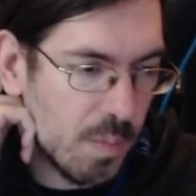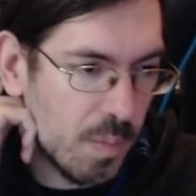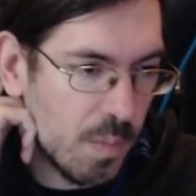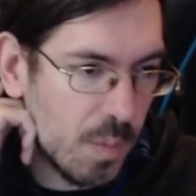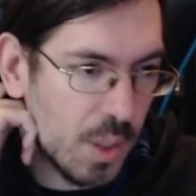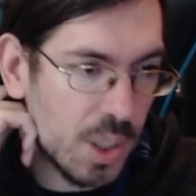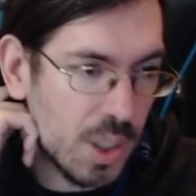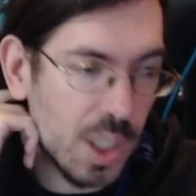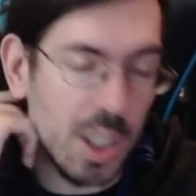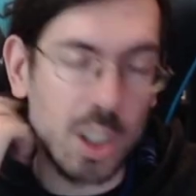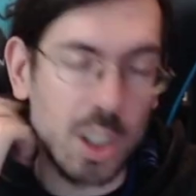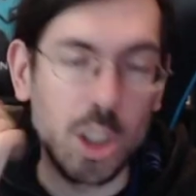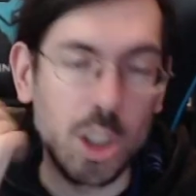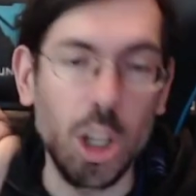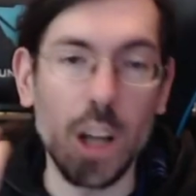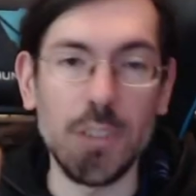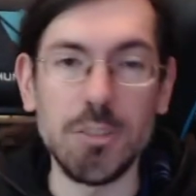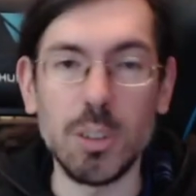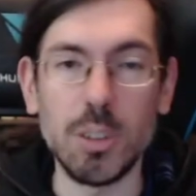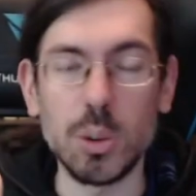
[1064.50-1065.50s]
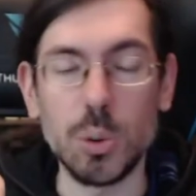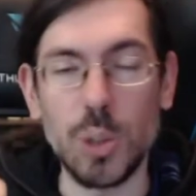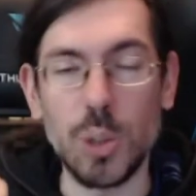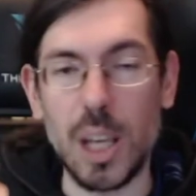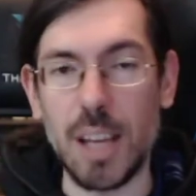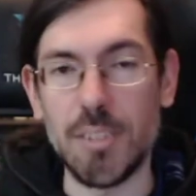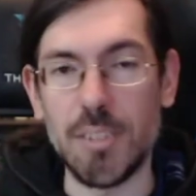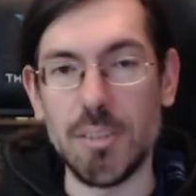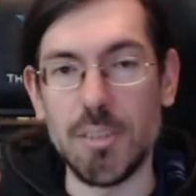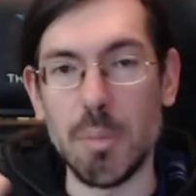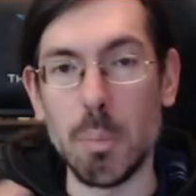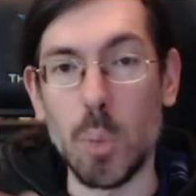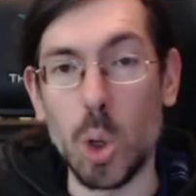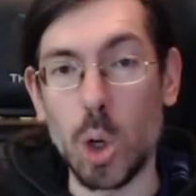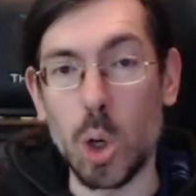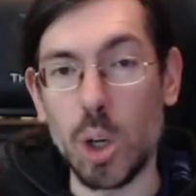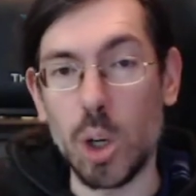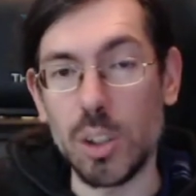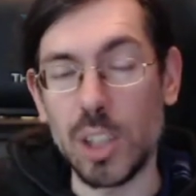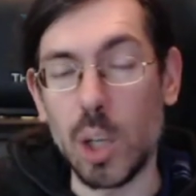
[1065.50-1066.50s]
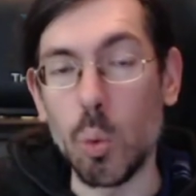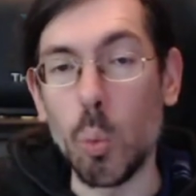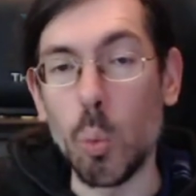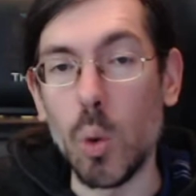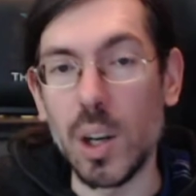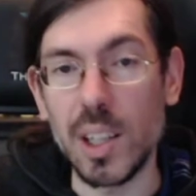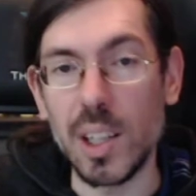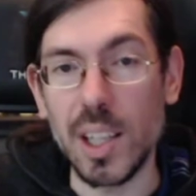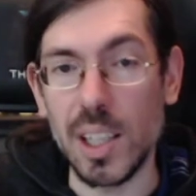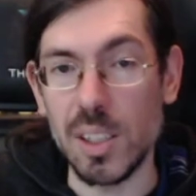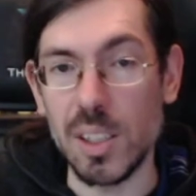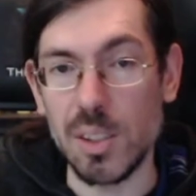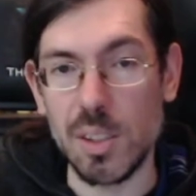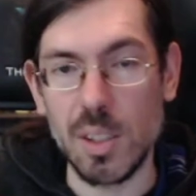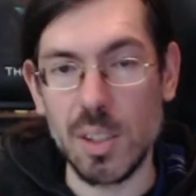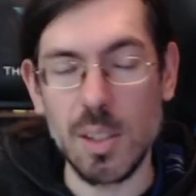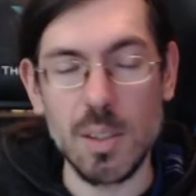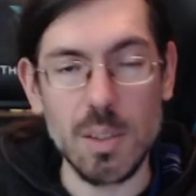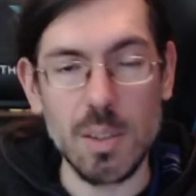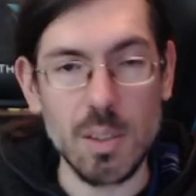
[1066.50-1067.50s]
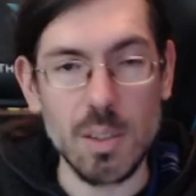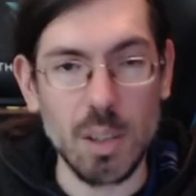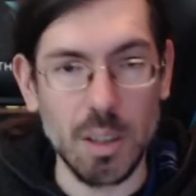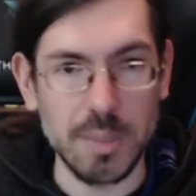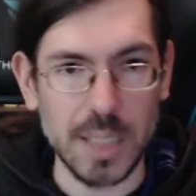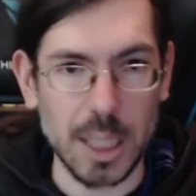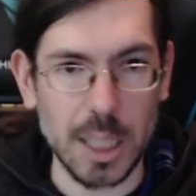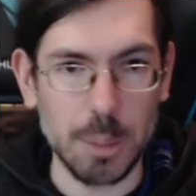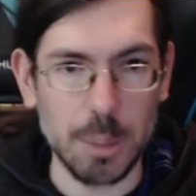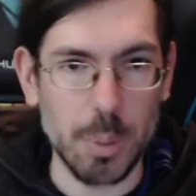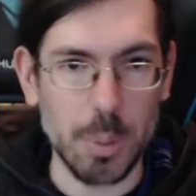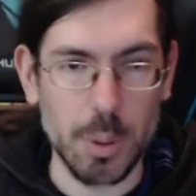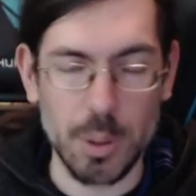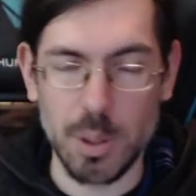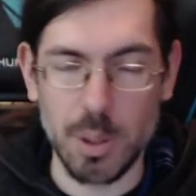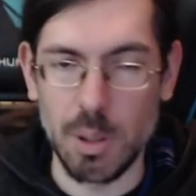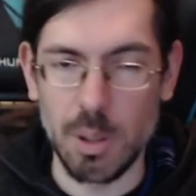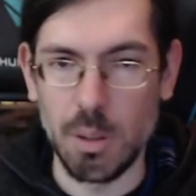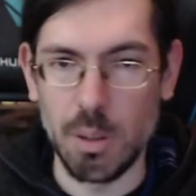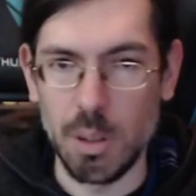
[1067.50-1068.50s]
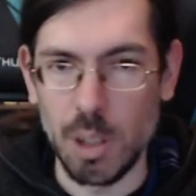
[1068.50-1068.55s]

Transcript: Is it lawful to have more than one instance of that person?